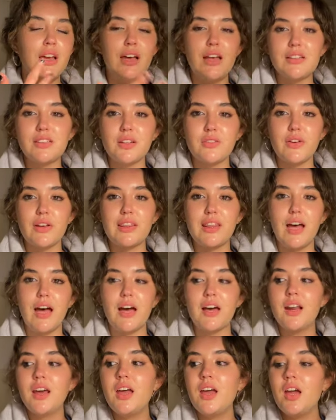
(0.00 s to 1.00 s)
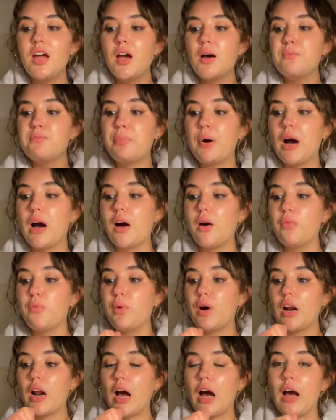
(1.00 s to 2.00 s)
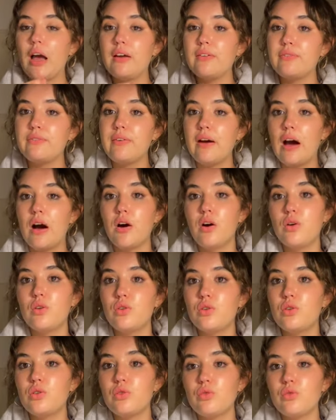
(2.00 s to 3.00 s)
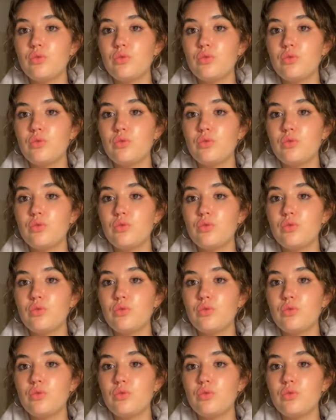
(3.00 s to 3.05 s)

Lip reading: and stuff like that. But what I found